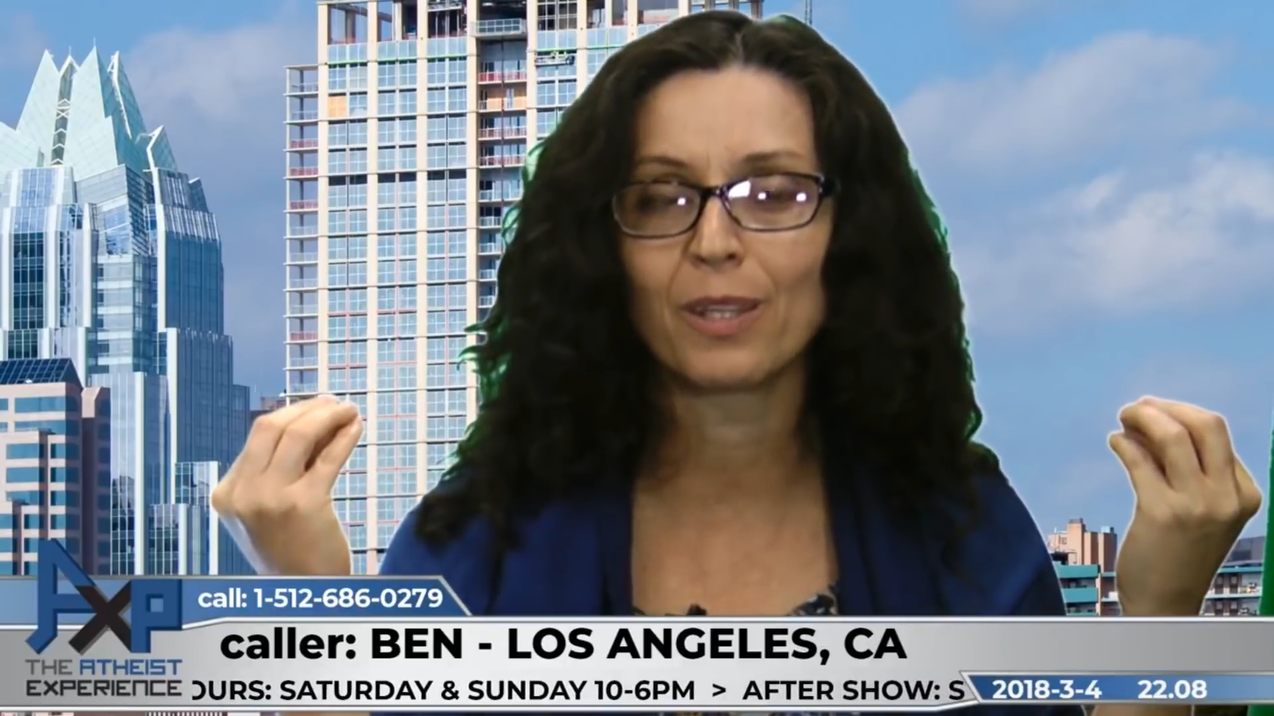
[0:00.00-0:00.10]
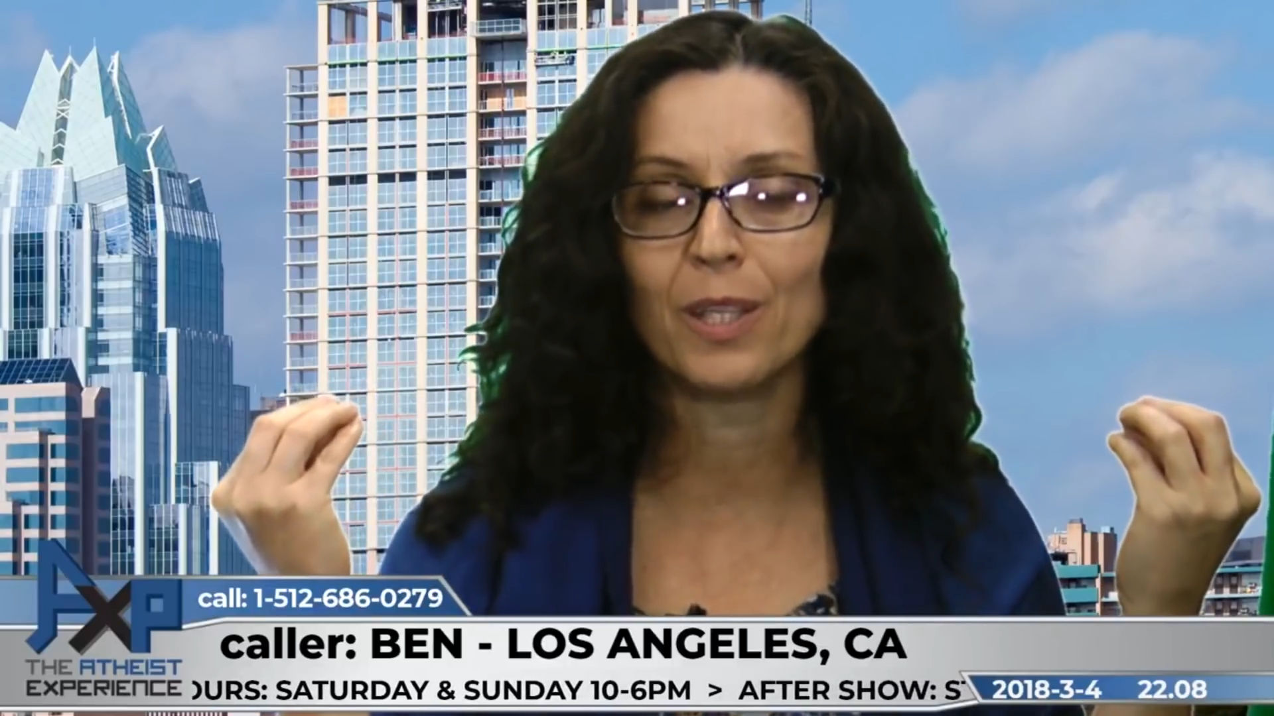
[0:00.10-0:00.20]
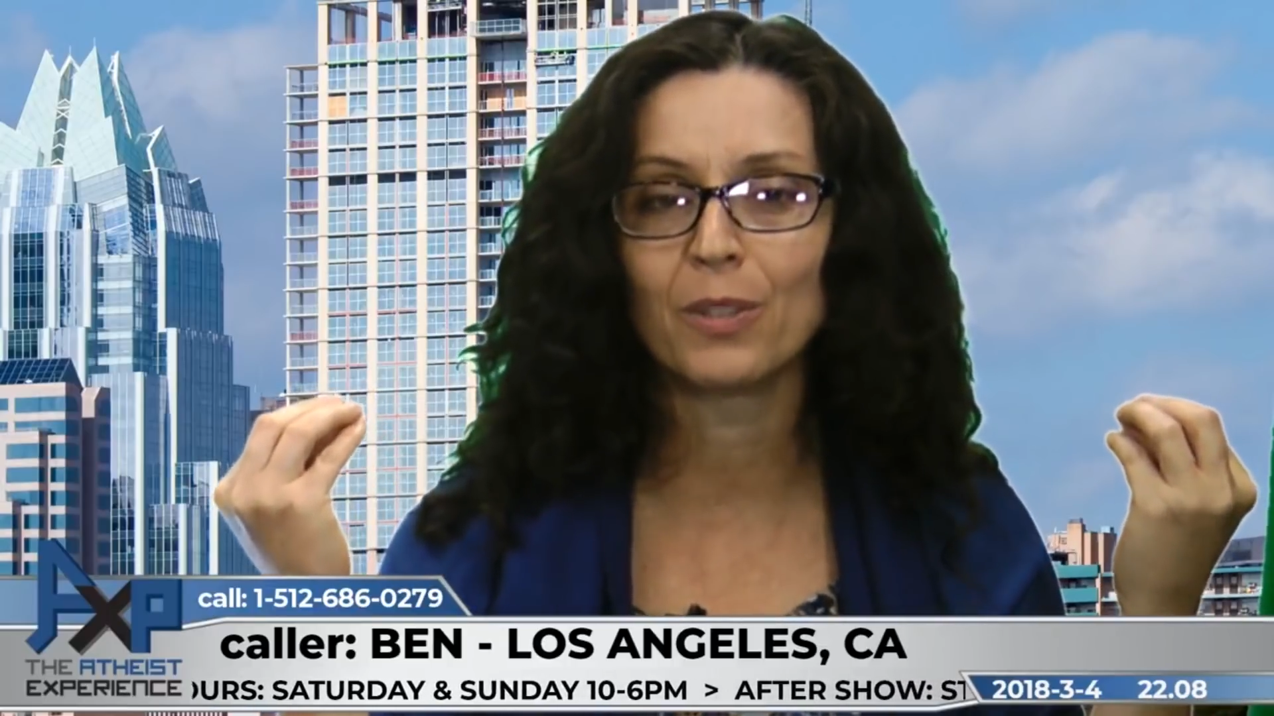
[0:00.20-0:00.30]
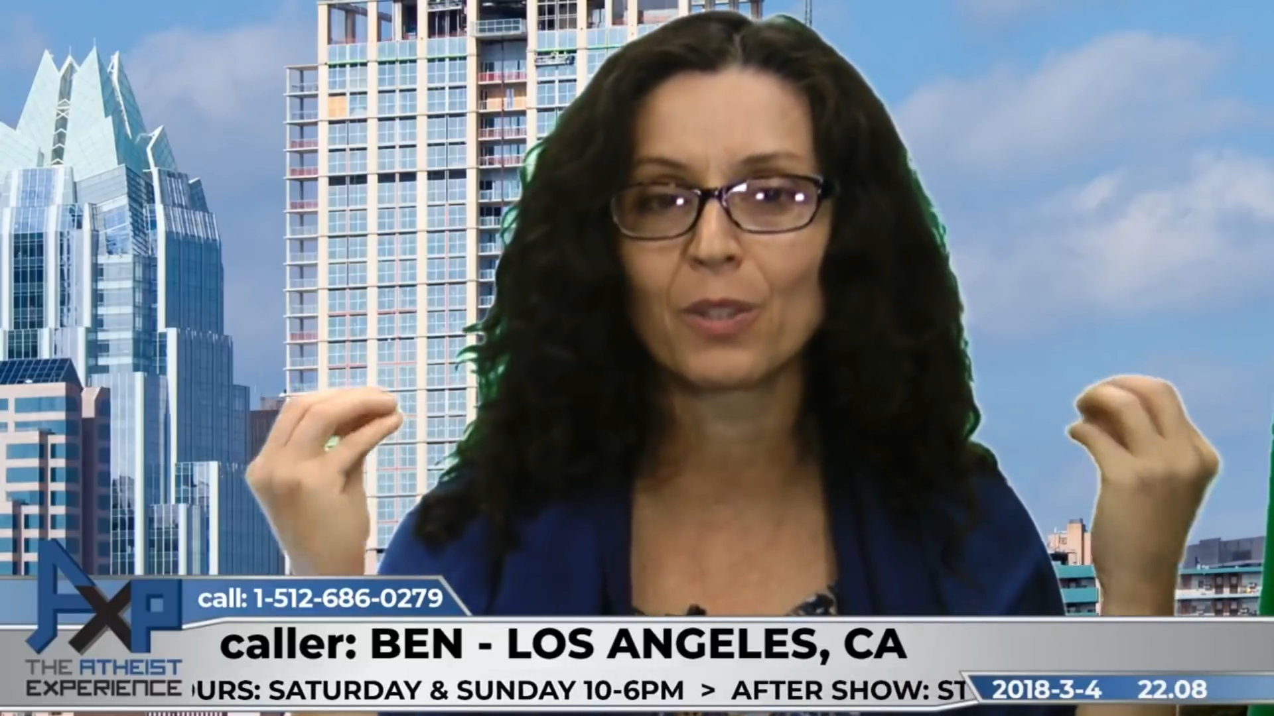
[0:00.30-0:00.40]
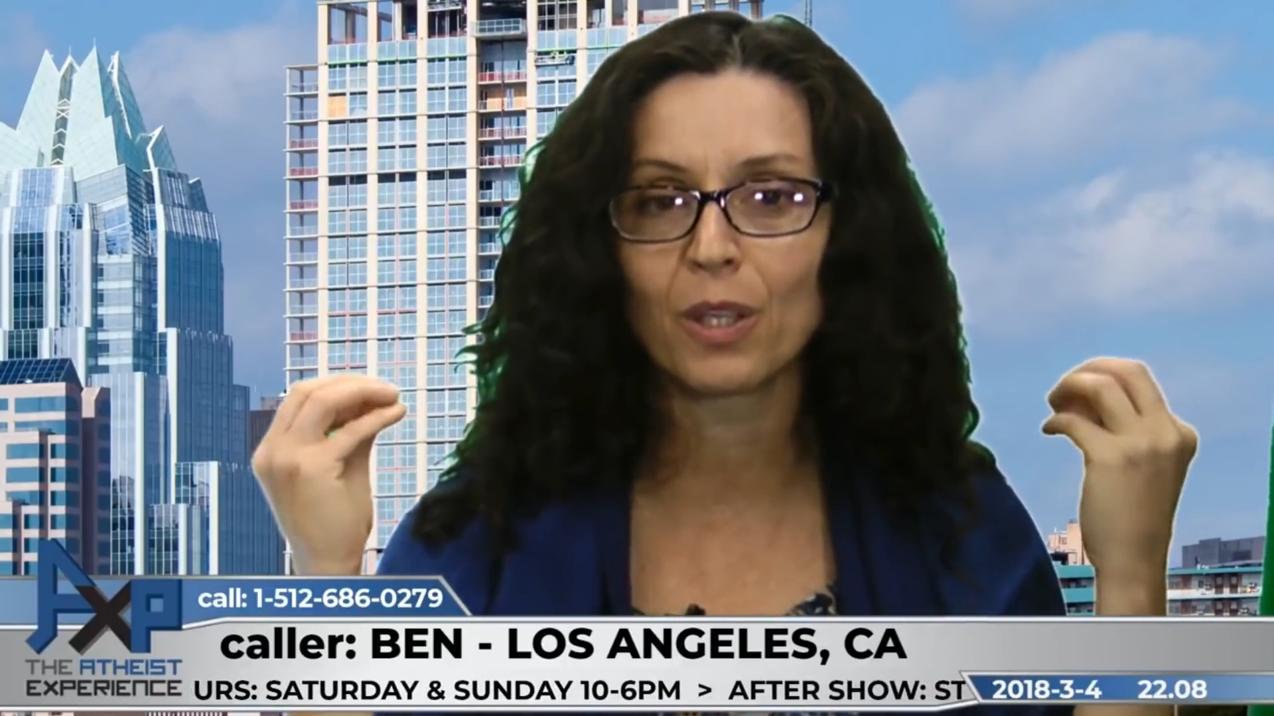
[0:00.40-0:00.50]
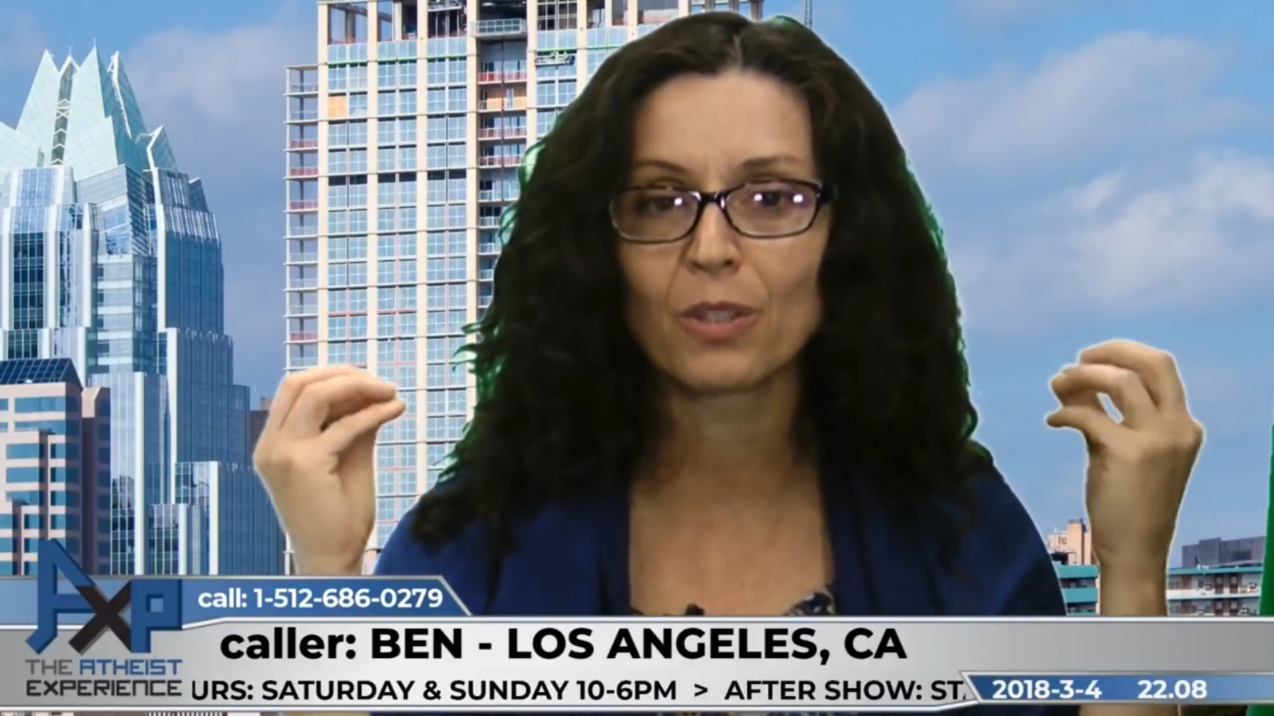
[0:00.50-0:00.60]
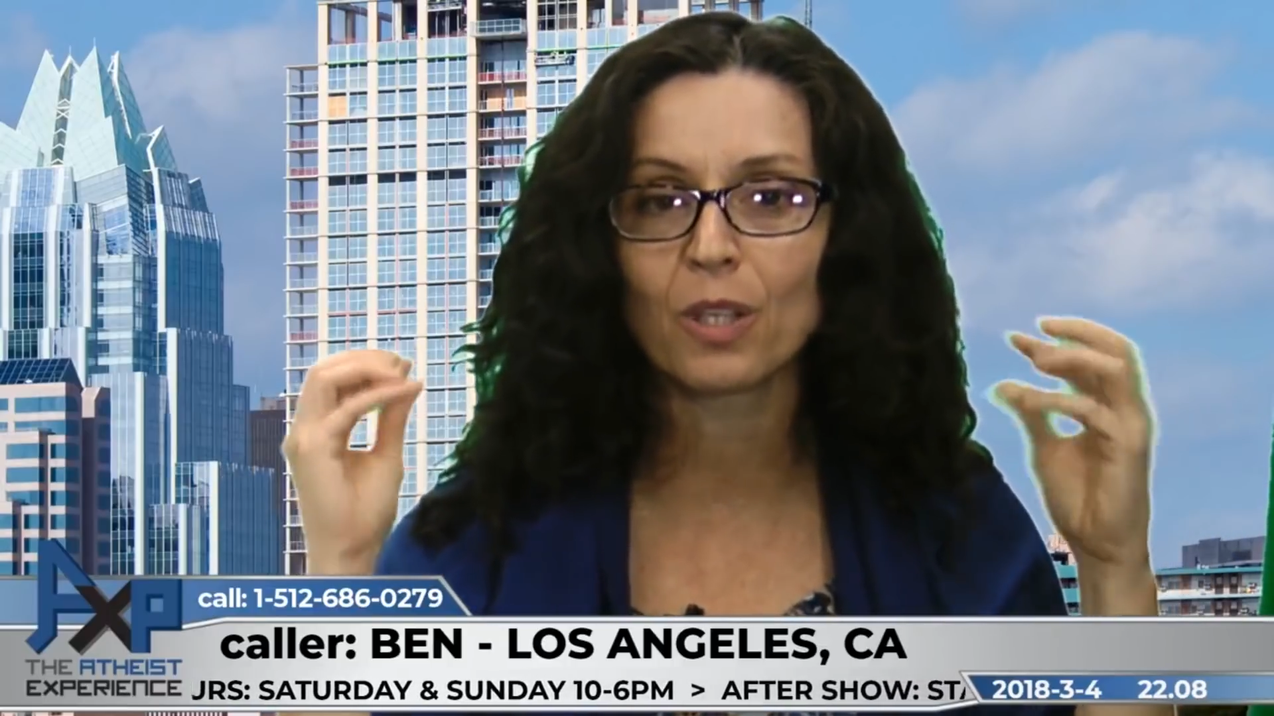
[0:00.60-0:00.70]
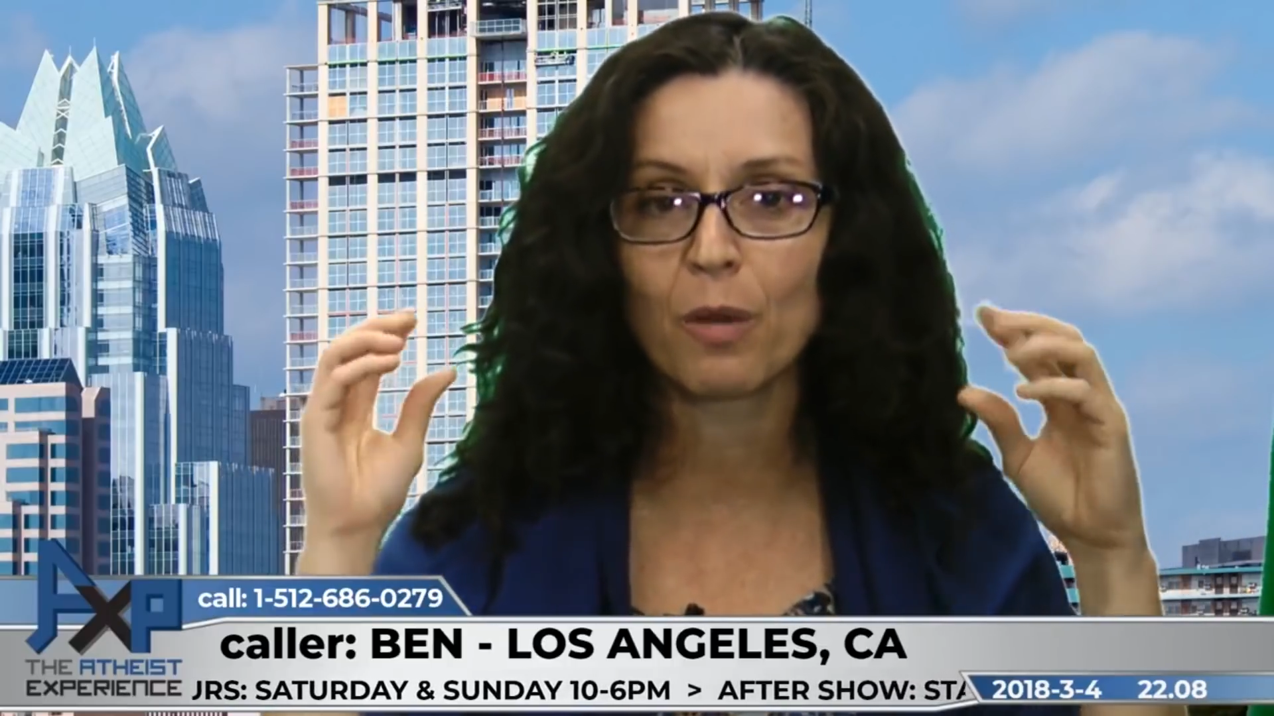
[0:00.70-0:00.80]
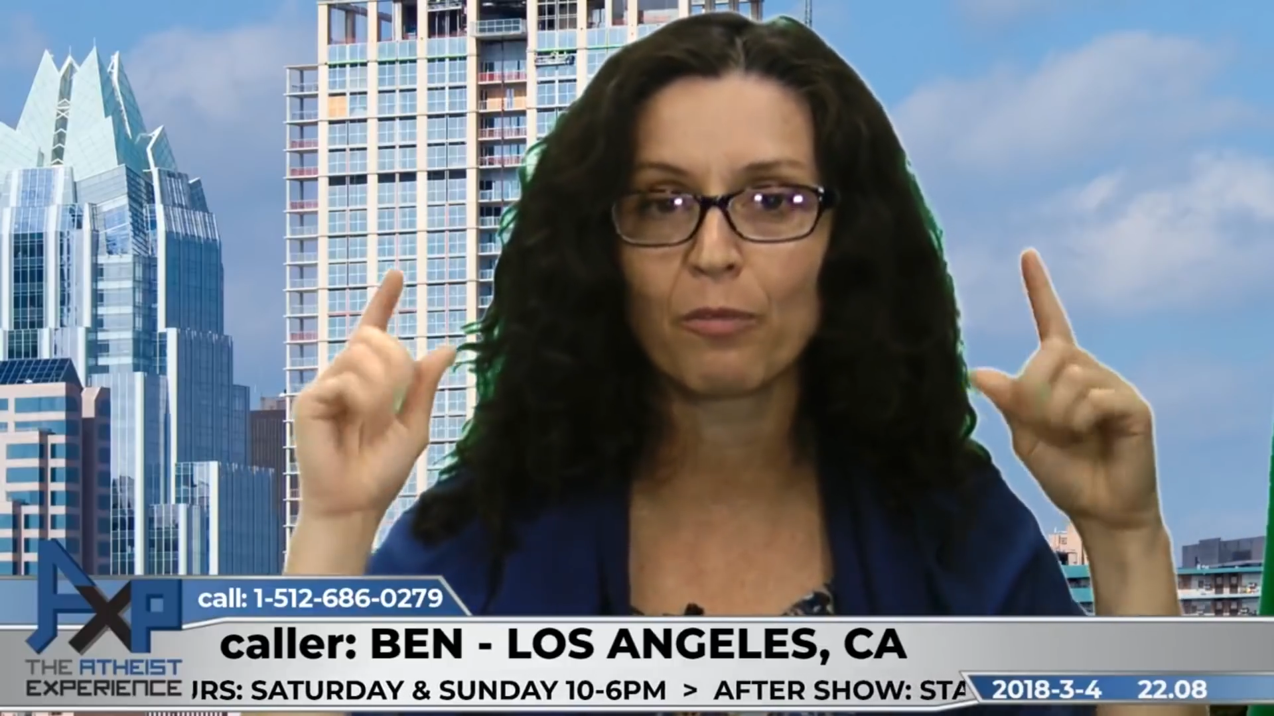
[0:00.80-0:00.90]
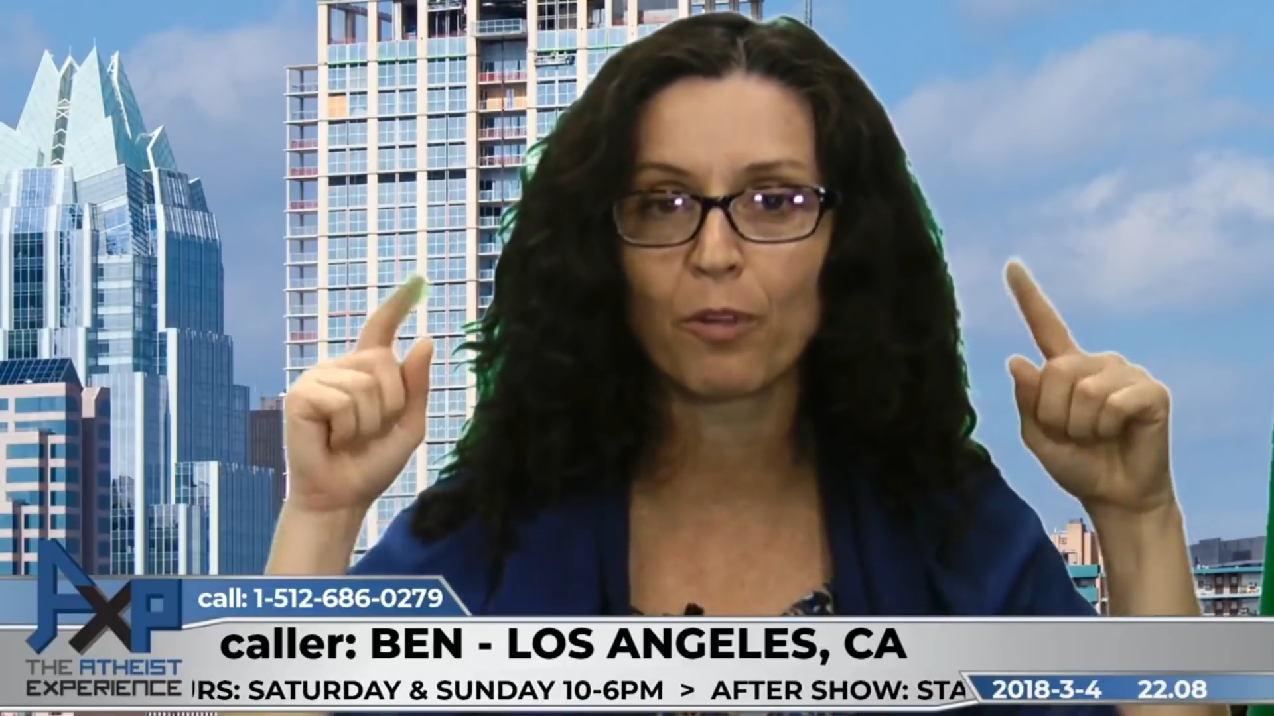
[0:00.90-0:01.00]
these things come